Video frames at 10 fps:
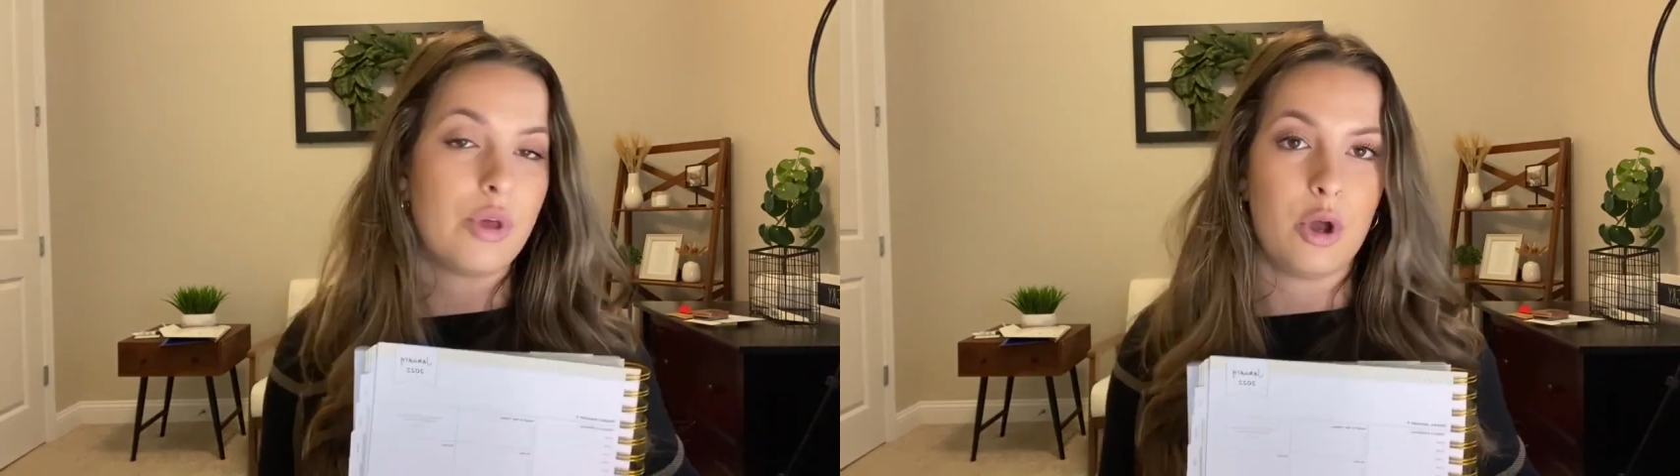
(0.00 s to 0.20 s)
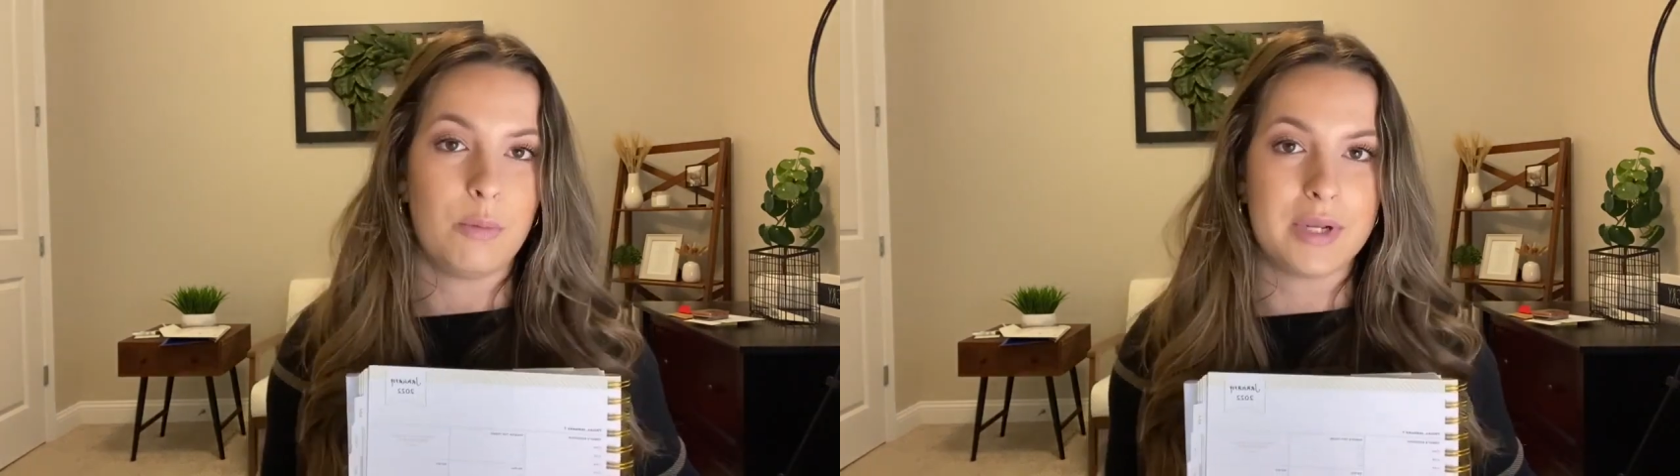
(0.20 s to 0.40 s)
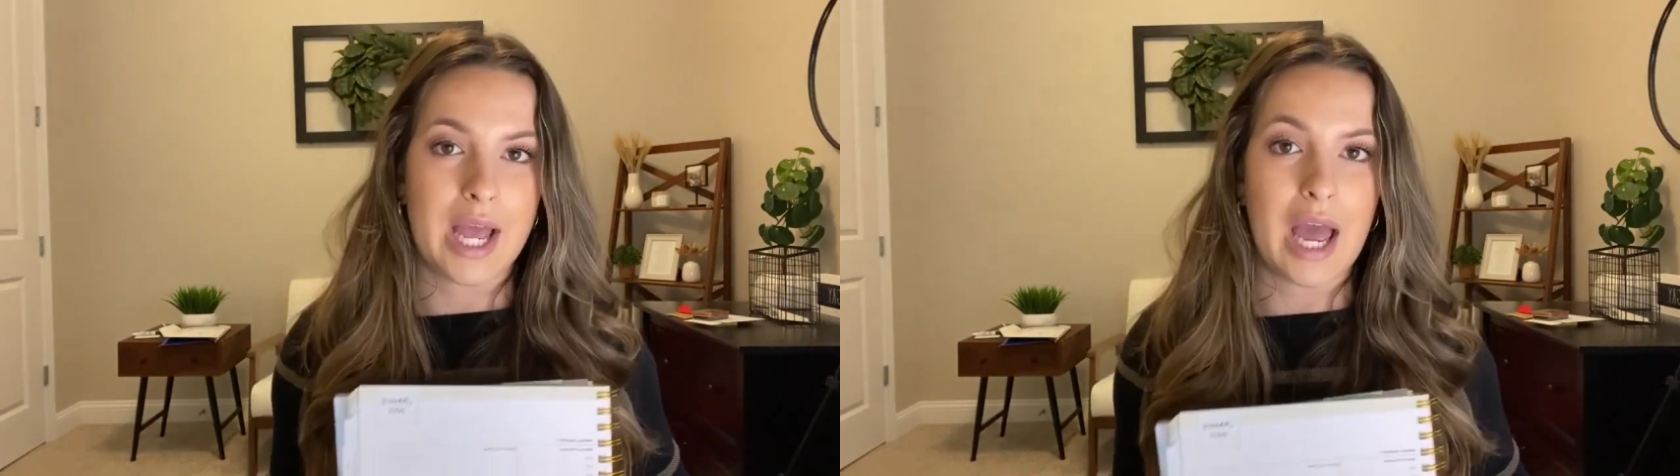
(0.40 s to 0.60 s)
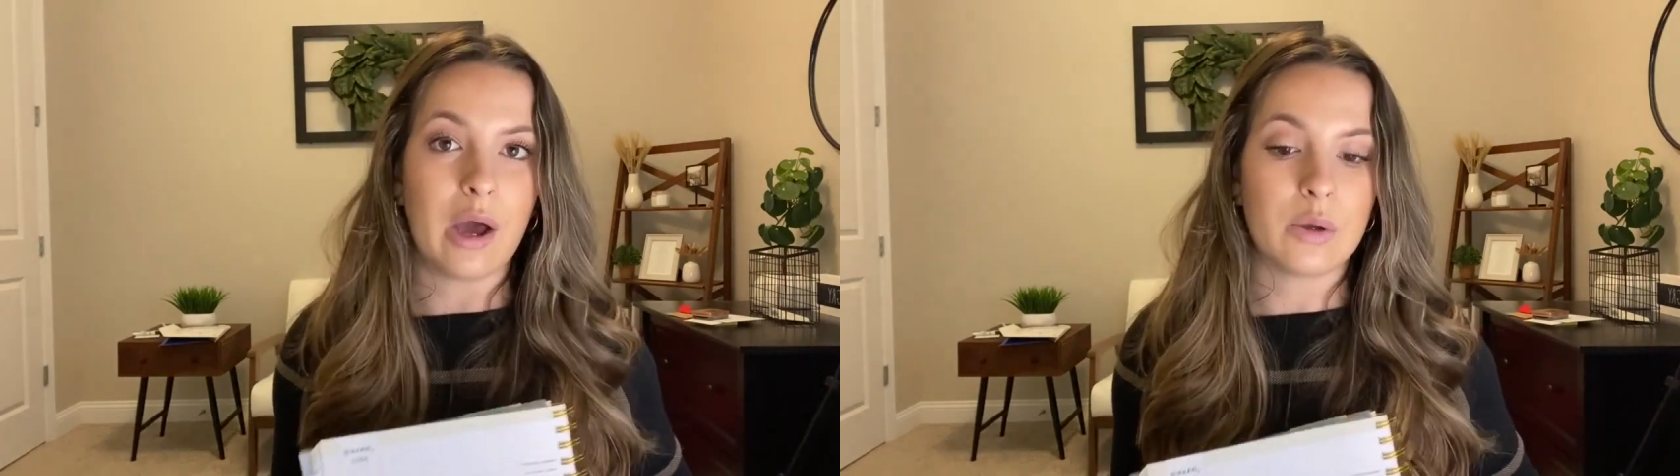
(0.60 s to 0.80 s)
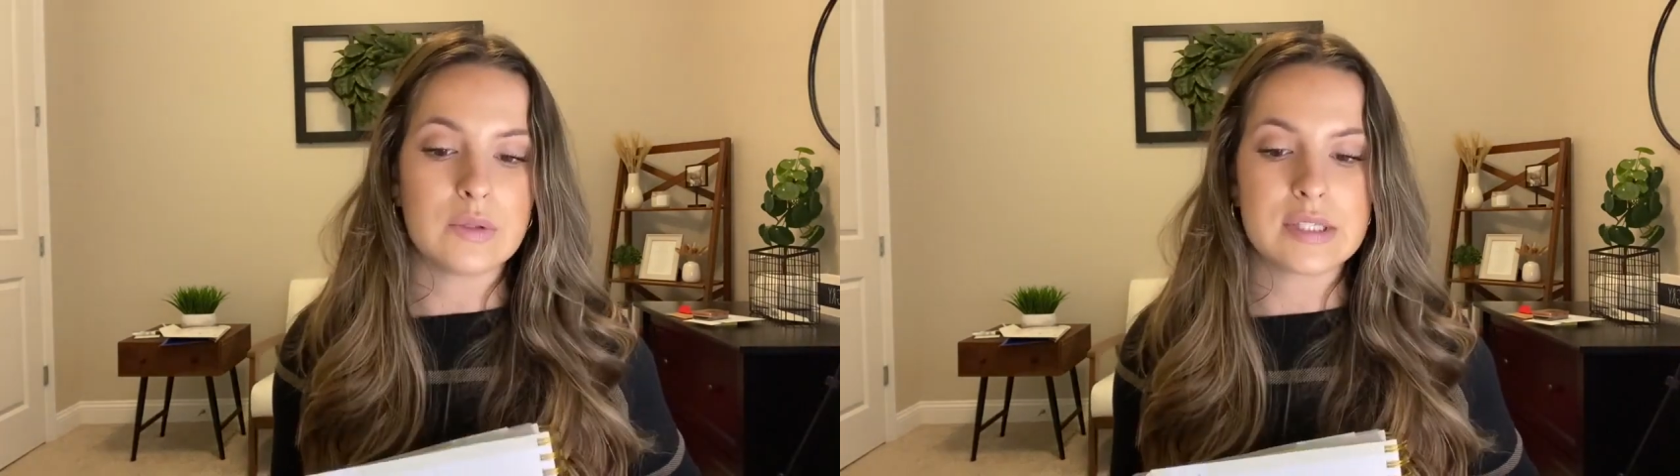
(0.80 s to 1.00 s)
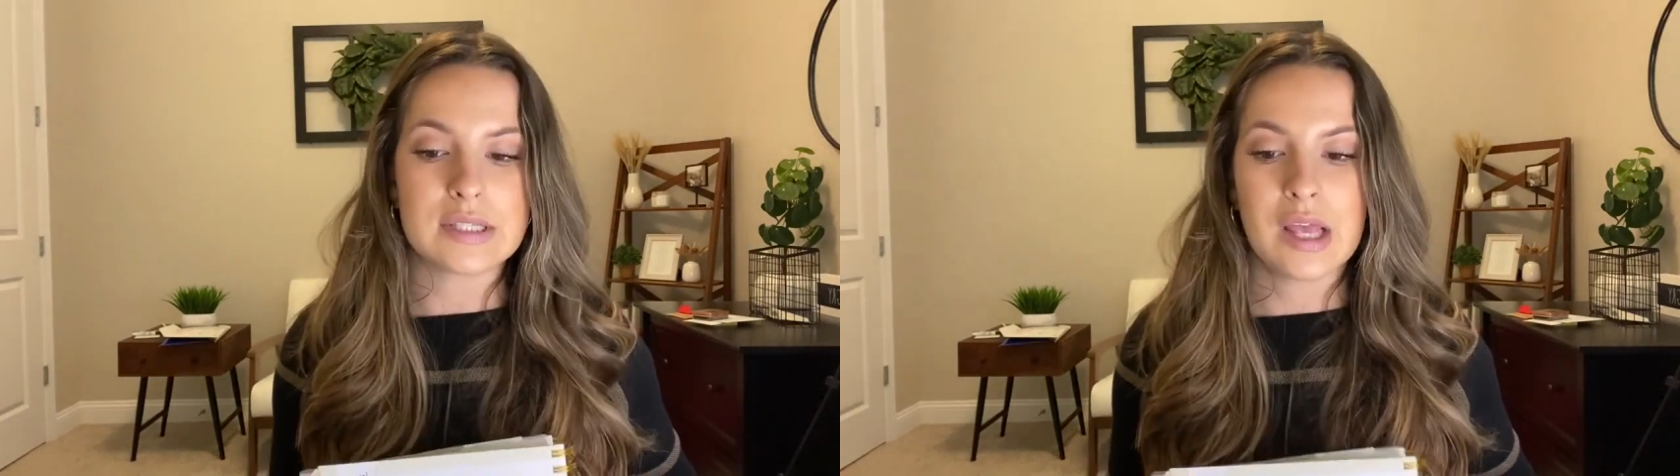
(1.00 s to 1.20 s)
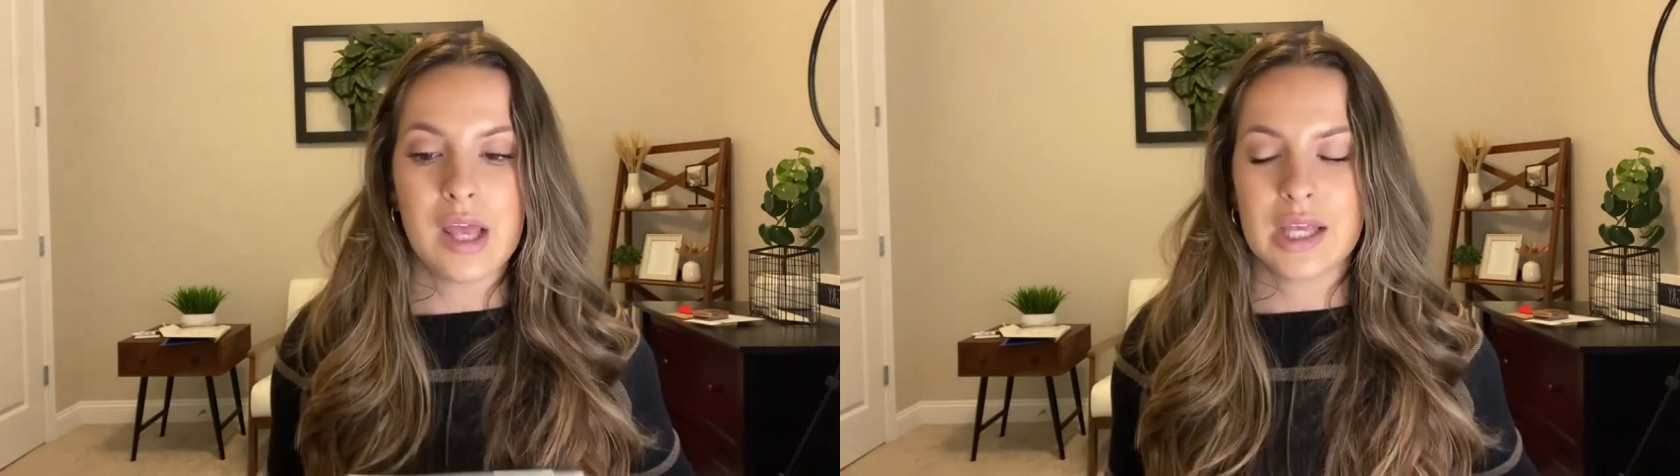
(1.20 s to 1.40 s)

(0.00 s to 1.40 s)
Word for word: the open house,